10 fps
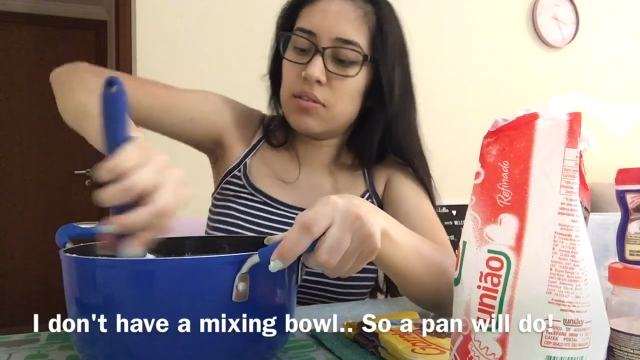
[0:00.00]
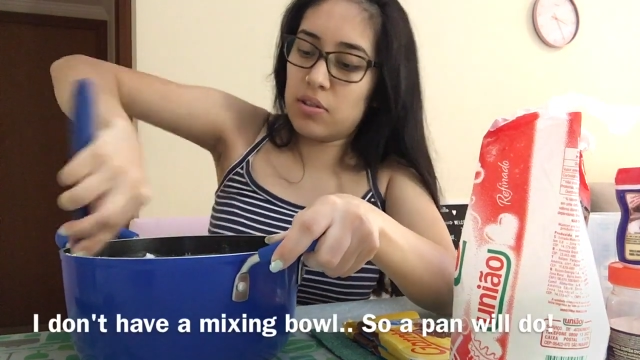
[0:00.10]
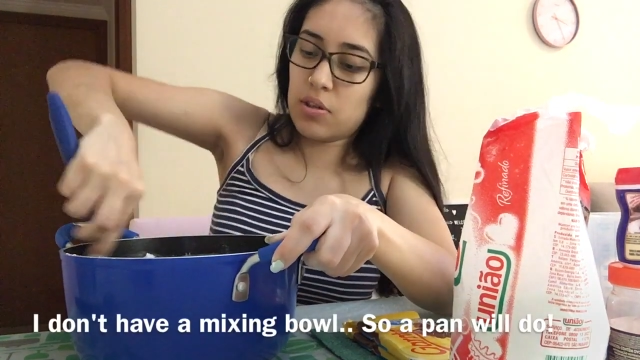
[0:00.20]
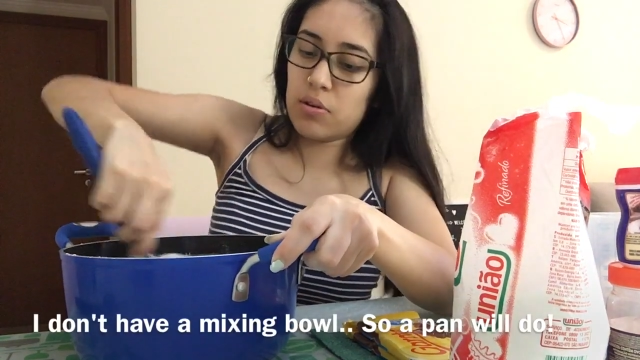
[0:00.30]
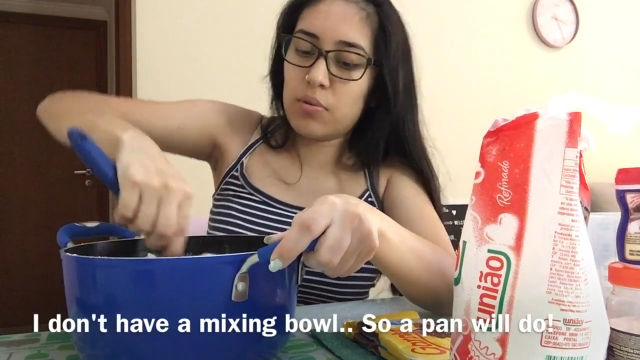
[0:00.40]

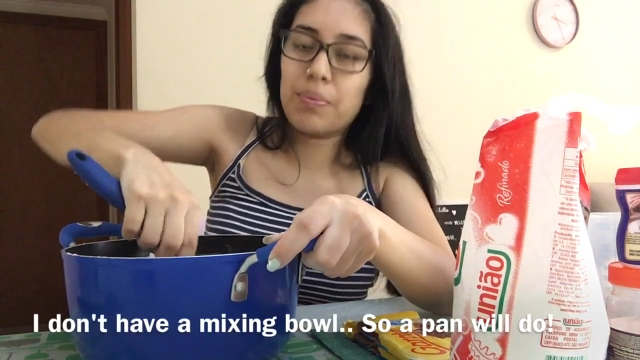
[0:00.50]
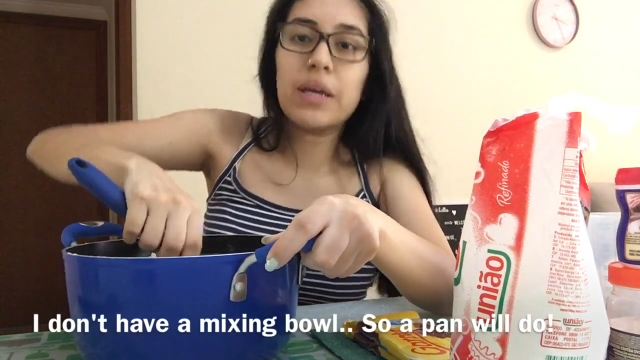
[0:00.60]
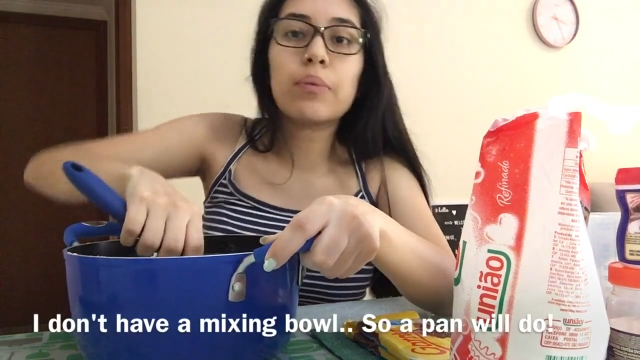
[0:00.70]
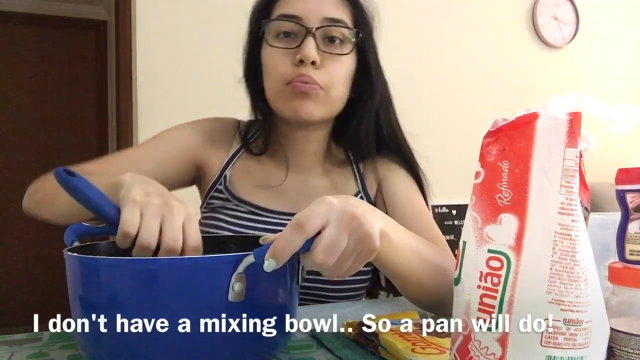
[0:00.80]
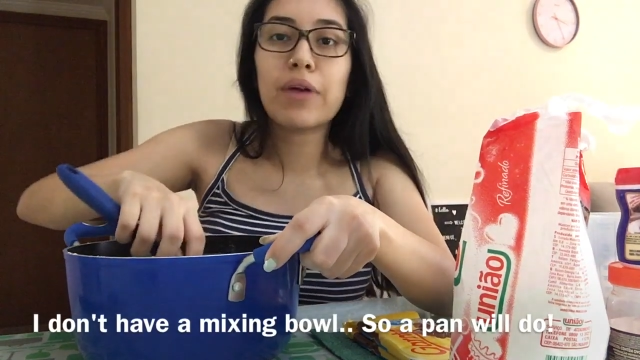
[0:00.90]
So
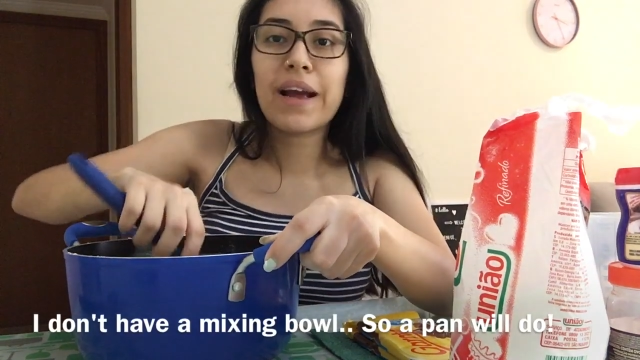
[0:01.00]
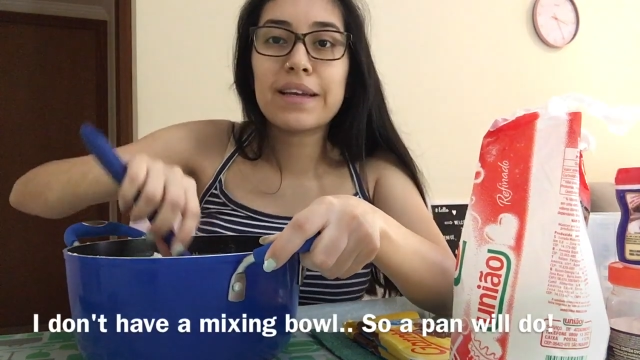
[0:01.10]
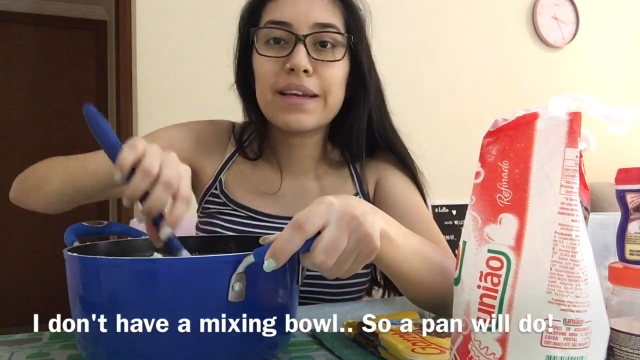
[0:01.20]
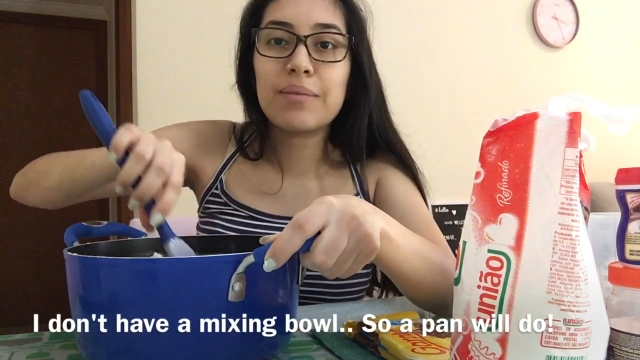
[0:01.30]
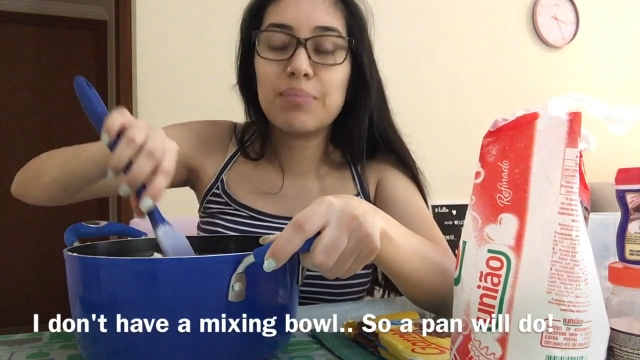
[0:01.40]
being
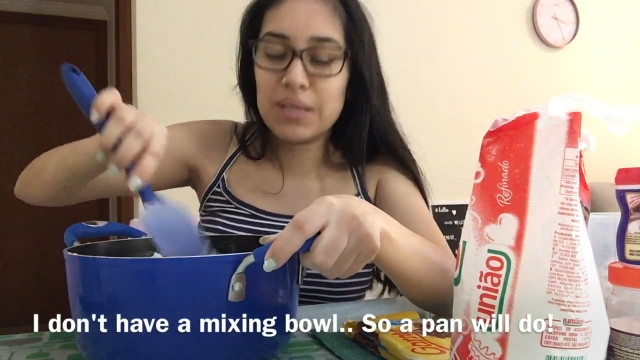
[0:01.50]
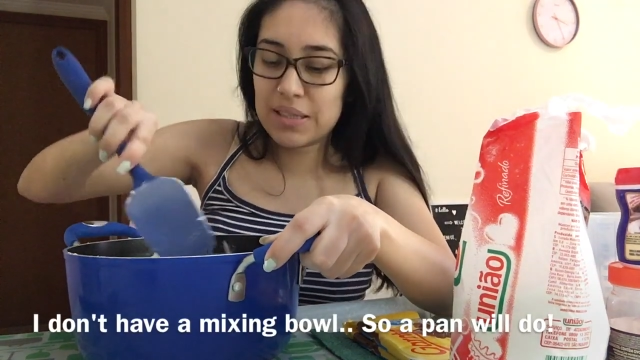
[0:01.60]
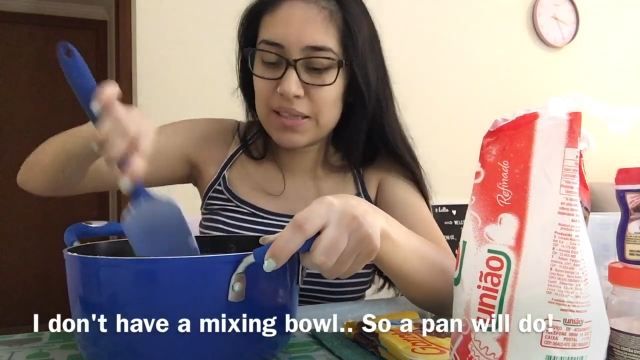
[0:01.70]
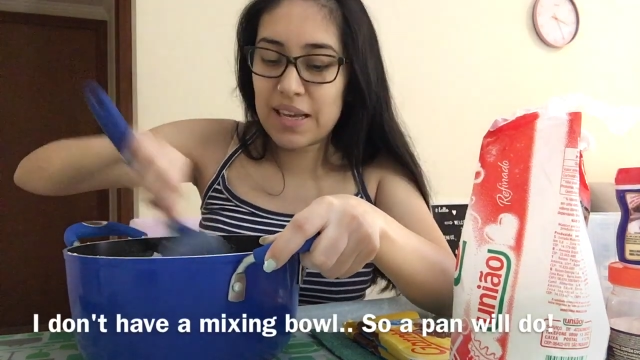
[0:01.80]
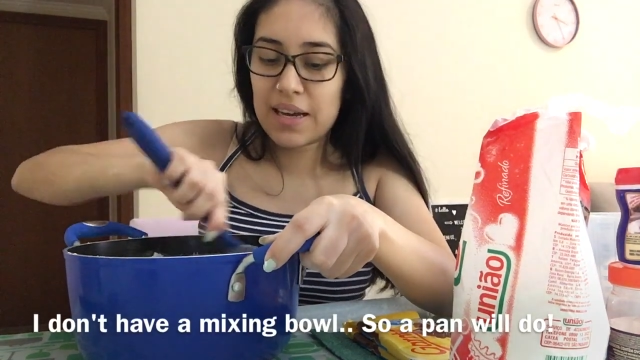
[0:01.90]
pregnant
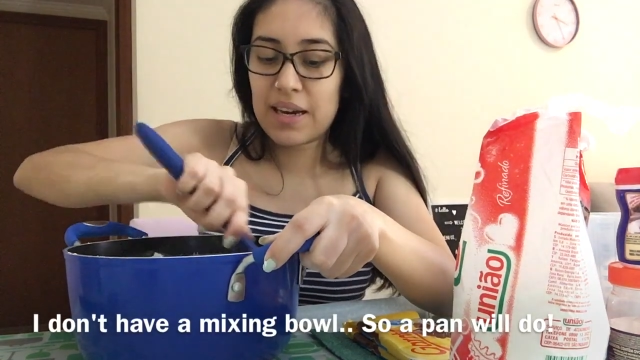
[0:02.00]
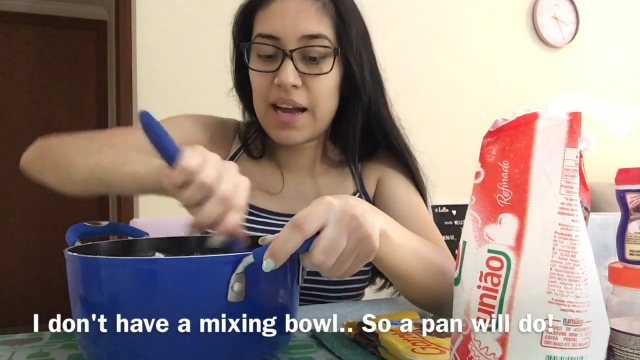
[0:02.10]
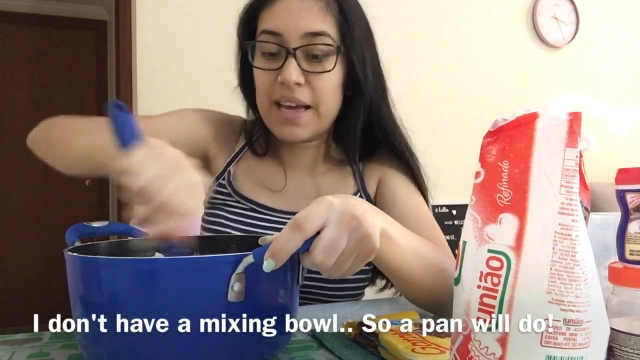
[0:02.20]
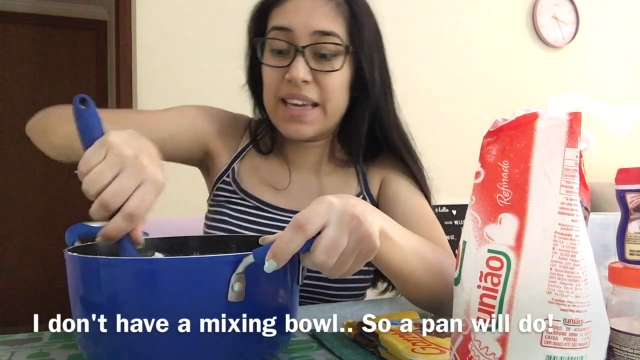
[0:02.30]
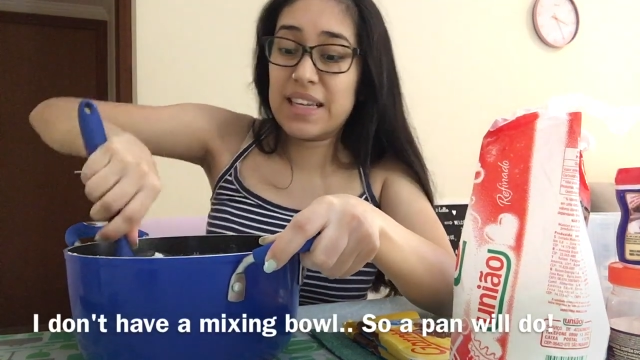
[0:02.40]
means that
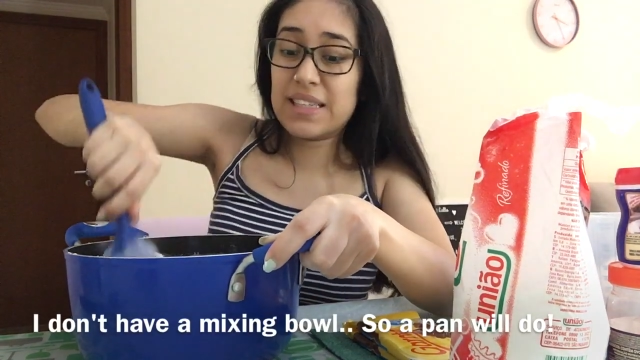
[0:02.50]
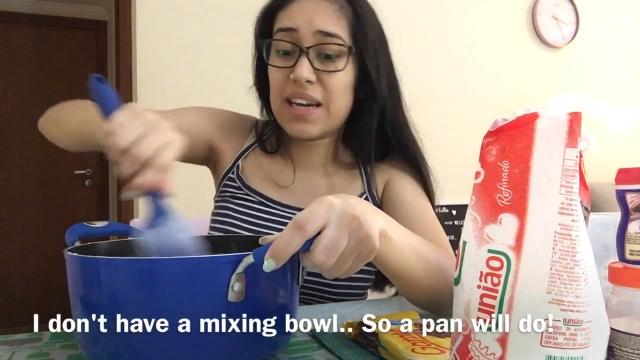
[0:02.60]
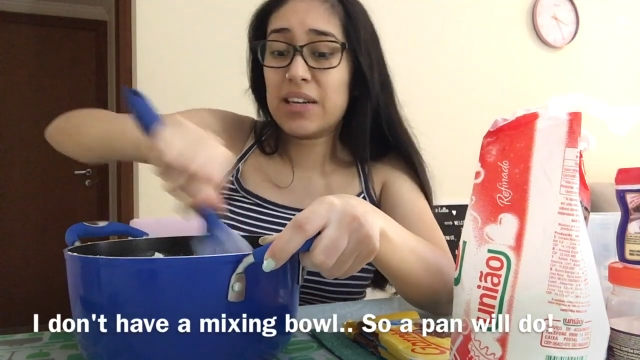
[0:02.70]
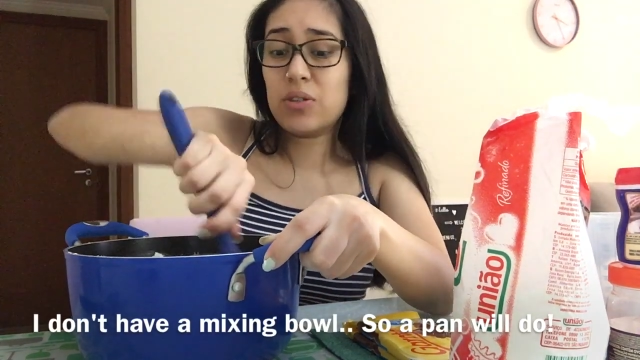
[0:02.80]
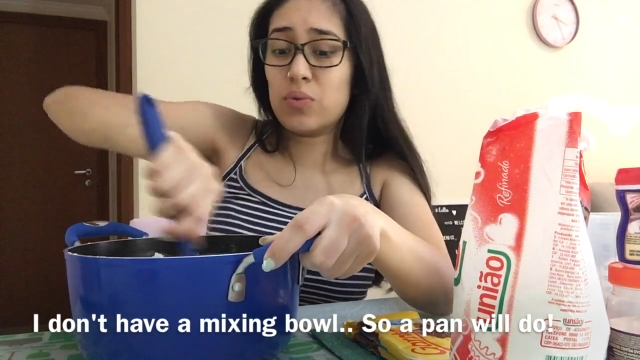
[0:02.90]
I get
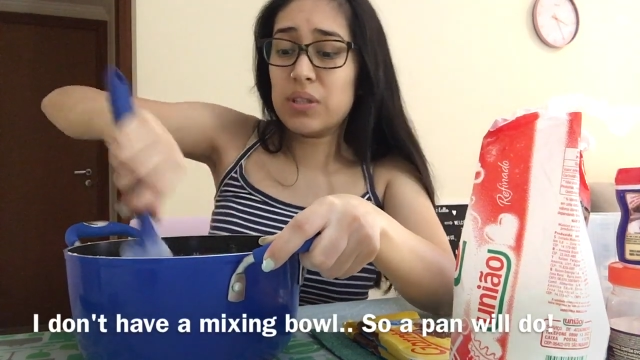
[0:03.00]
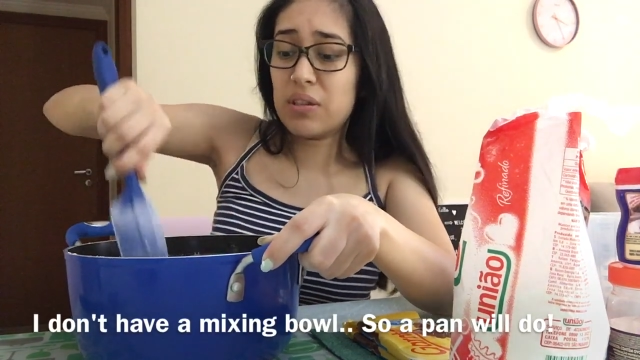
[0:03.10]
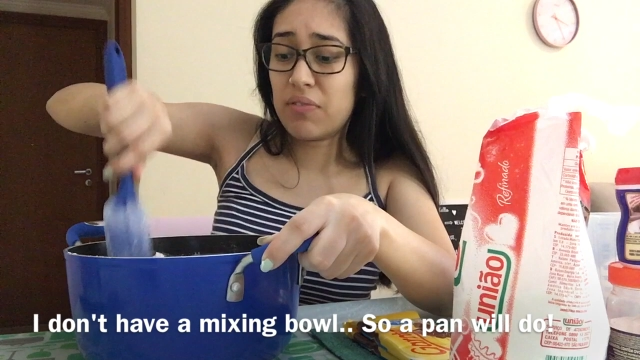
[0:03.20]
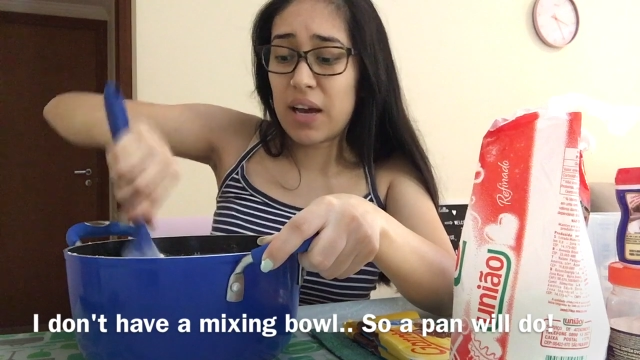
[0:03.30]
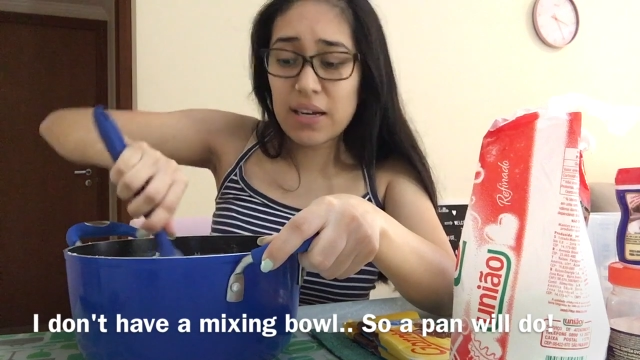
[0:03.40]
tired
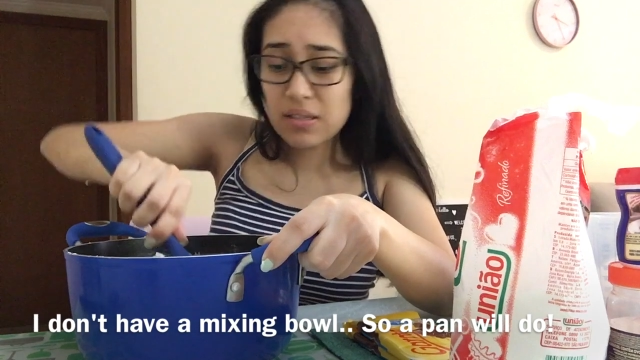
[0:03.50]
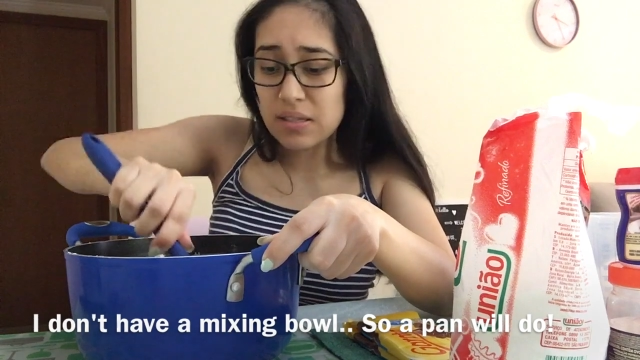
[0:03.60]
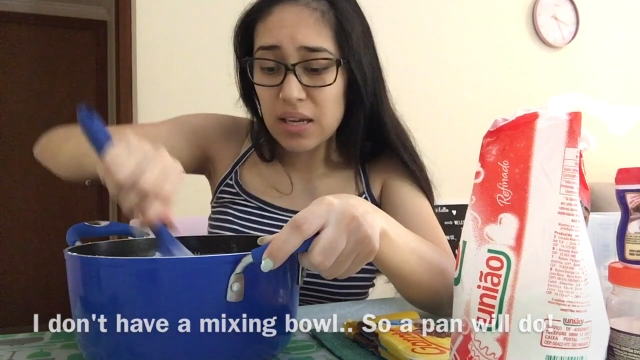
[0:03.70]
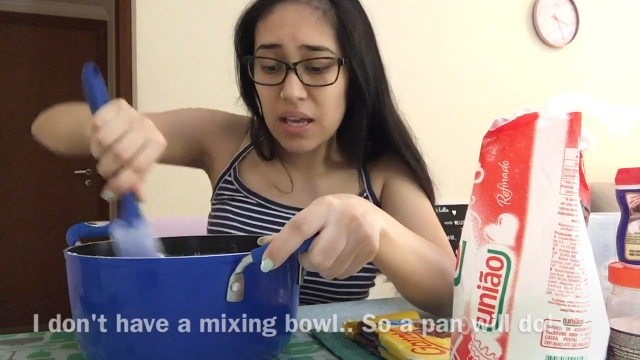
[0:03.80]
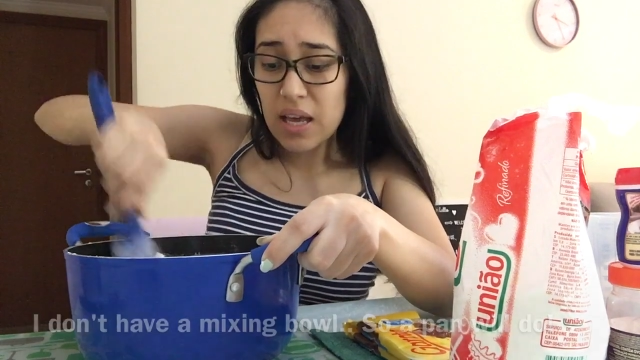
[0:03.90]
really fast